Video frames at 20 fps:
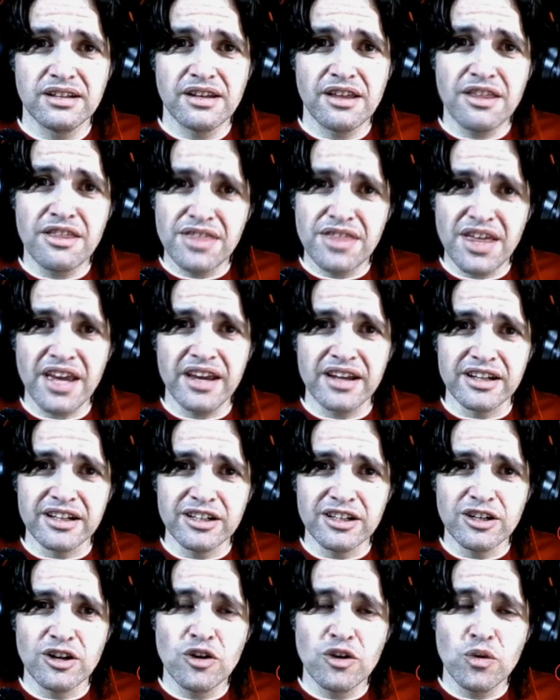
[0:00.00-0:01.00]

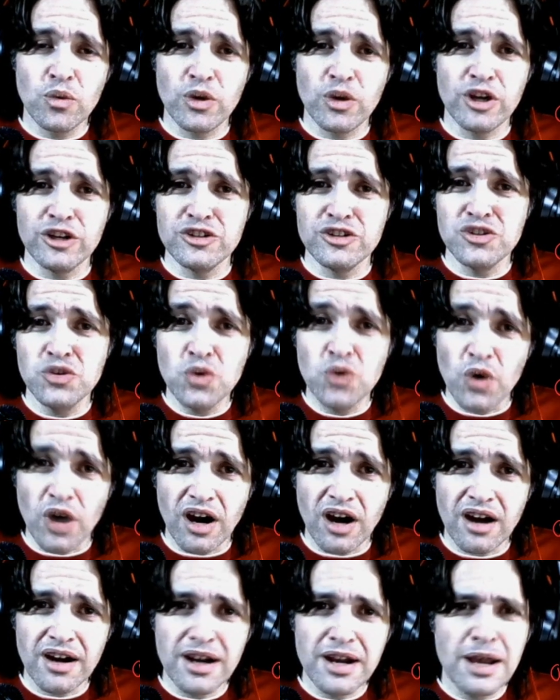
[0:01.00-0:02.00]
there where you
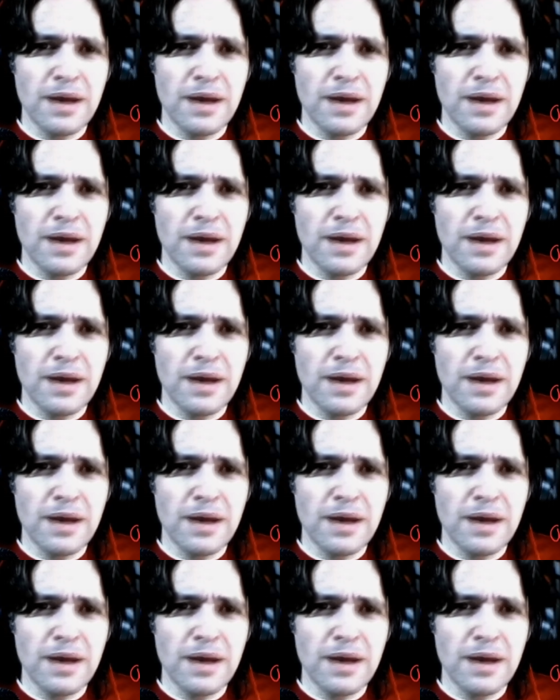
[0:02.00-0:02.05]
are.